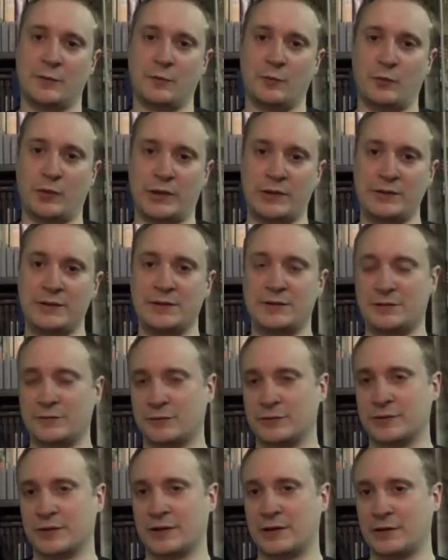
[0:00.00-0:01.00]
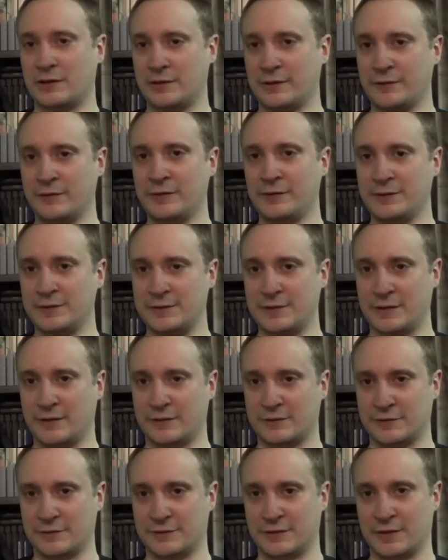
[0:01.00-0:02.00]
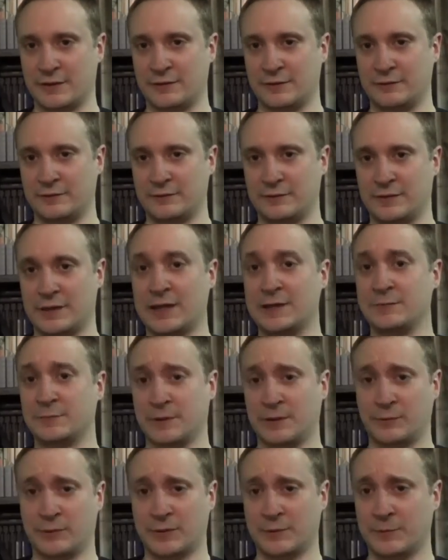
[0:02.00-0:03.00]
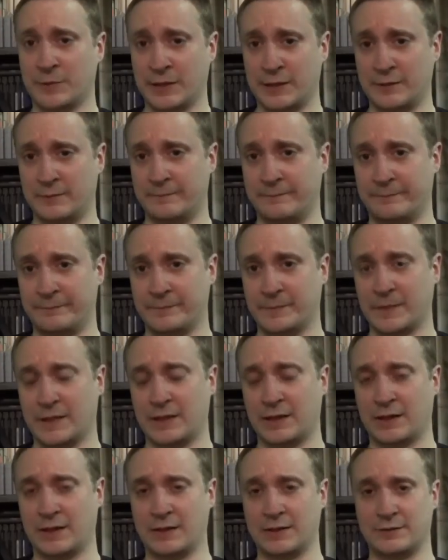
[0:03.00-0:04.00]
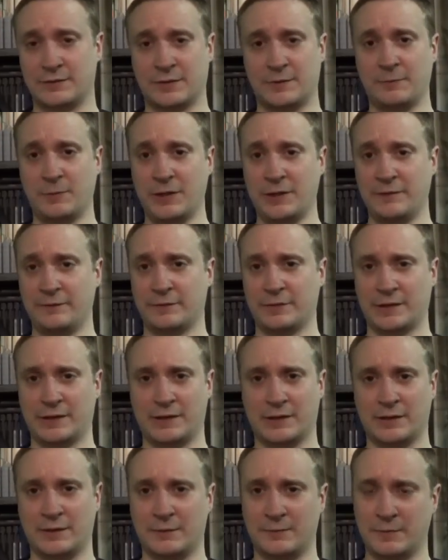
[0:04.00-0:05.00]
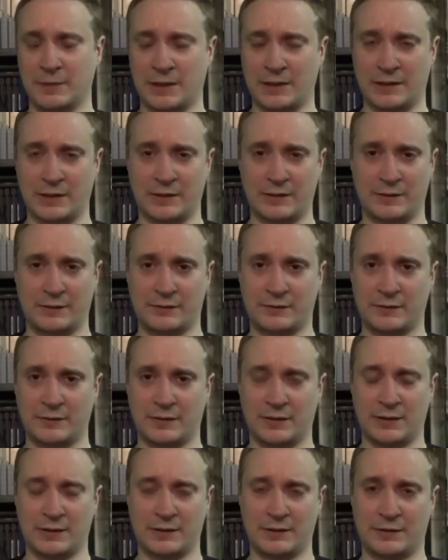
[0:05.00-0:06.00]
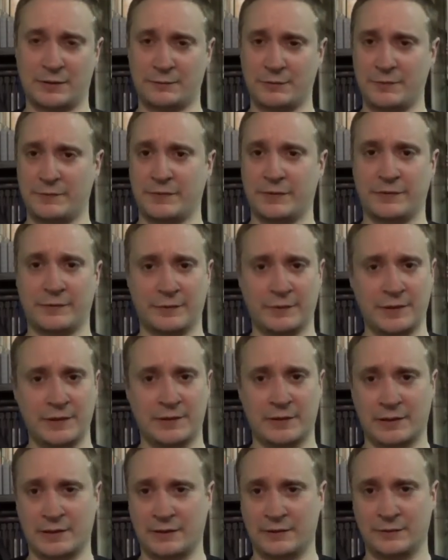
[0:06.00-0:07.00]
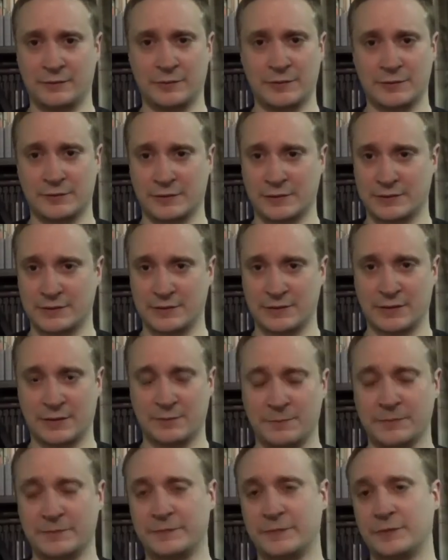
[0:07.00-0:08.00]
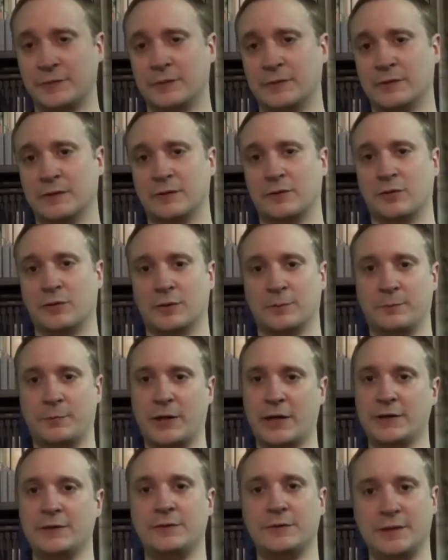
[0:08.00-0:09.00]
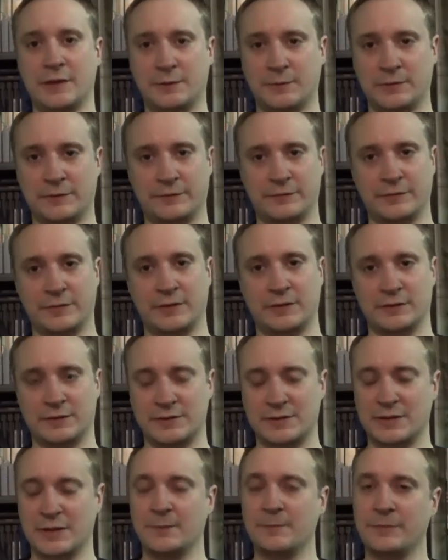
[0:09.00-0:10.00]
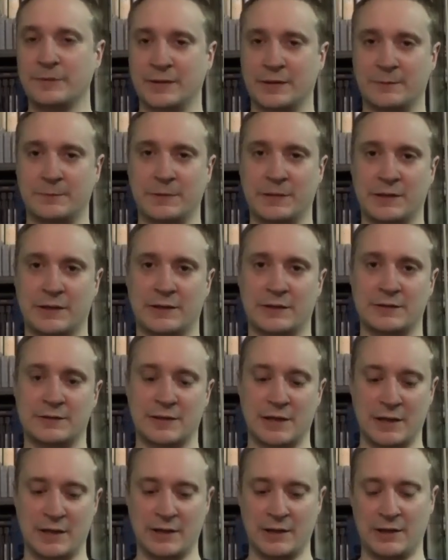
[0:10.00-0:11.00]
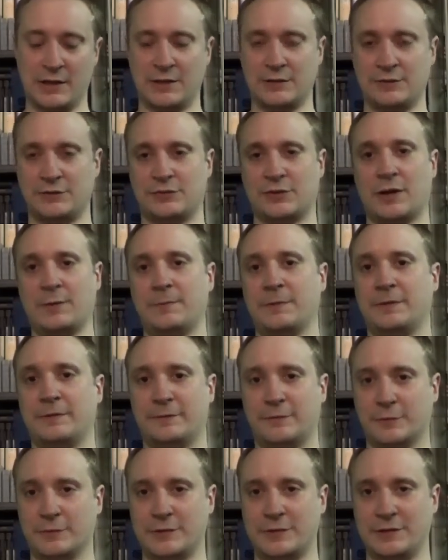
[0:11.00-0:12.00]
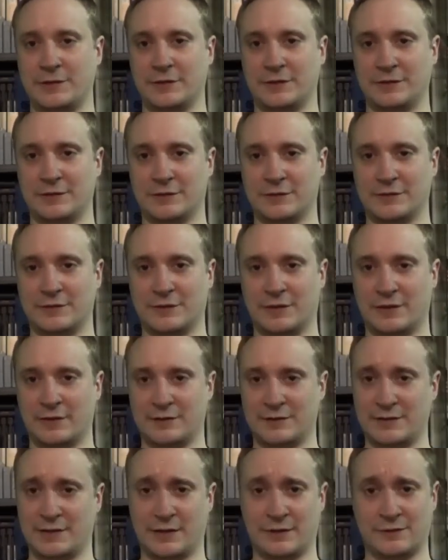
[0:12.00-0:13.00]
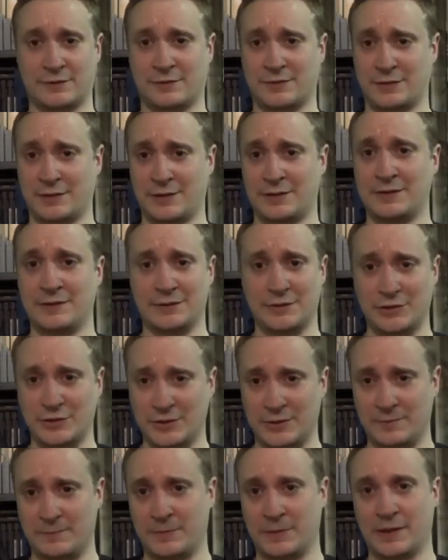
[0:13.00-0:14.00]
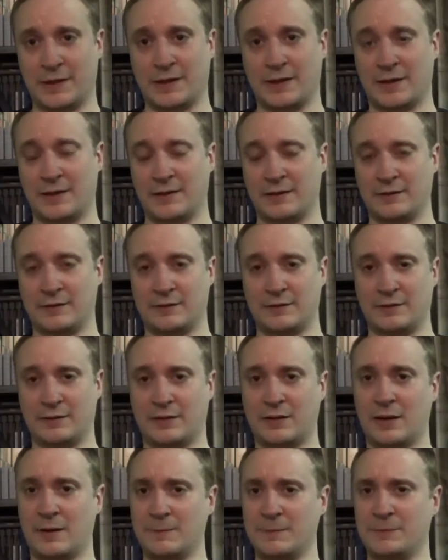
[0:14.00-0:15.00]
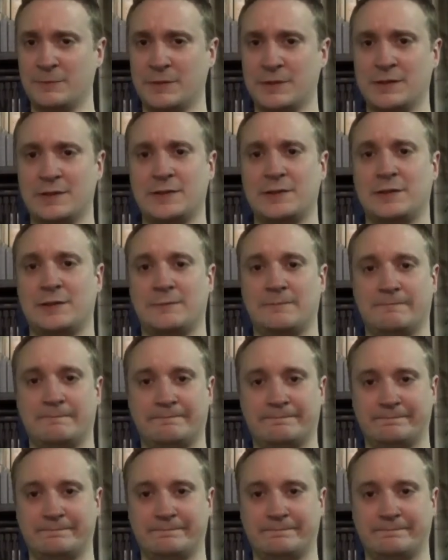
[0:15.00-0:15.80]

when these stores are clearing these characters out, that's when I want to buy them. So I'm waiting for like a 3 for $30 like Toys R Us has before, or buy two get one free or something, because dropping $14 on these characters isn't cheap, and the common ones,